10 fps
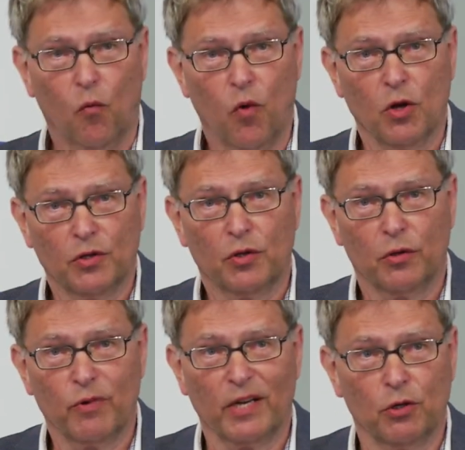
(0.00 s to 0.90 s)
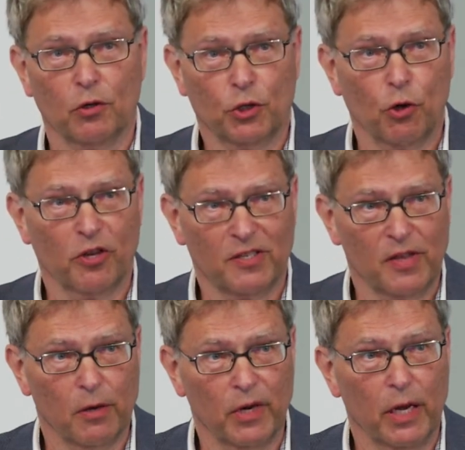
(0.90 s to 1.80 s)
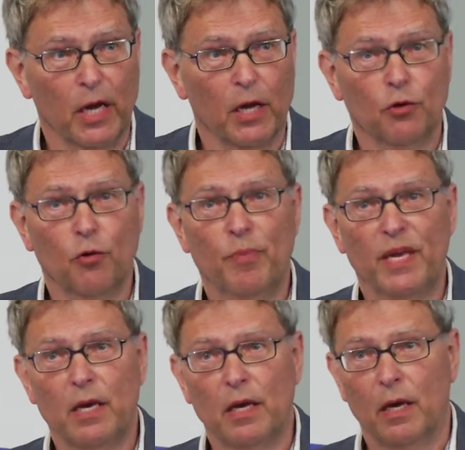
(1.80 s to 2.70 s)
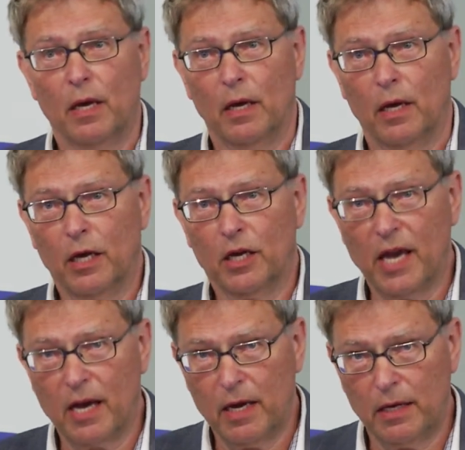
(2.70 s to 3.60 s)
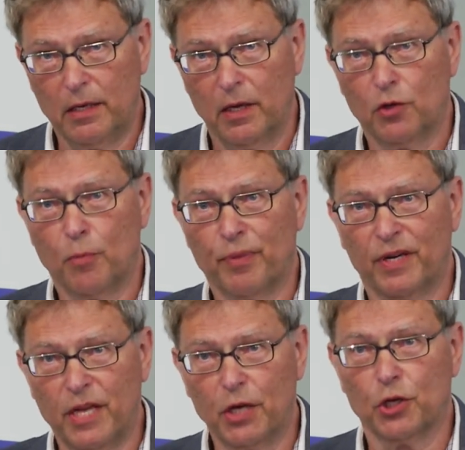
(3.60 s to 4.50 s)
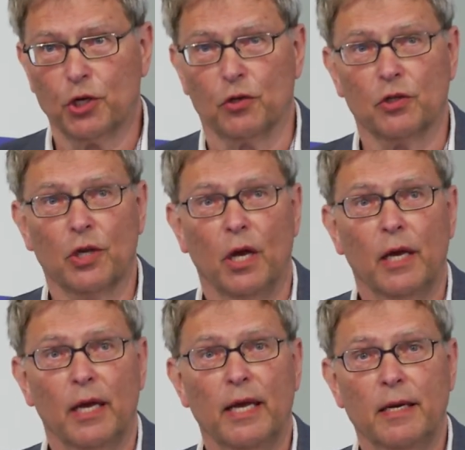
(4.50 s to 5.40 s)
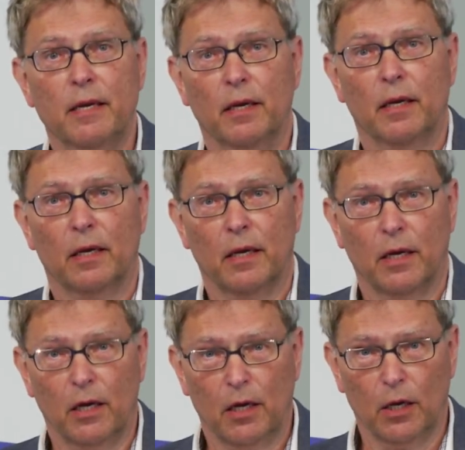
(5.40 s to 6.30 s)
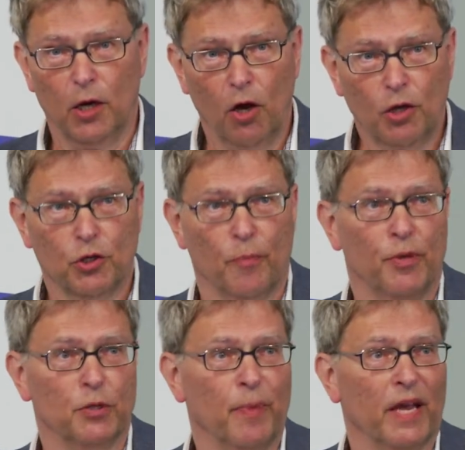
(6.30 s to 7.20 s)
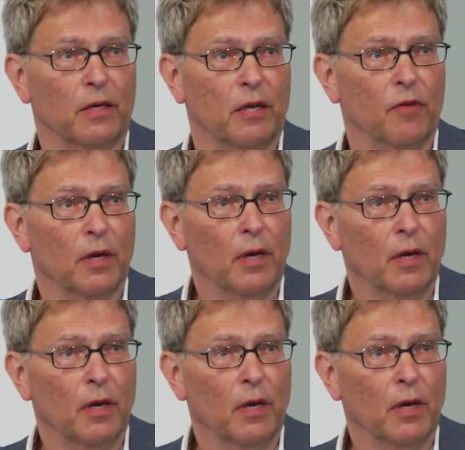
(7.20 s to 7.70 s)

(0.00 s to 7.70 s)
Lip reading: want rational choice theory to be a guide to predictions in a larger perspective,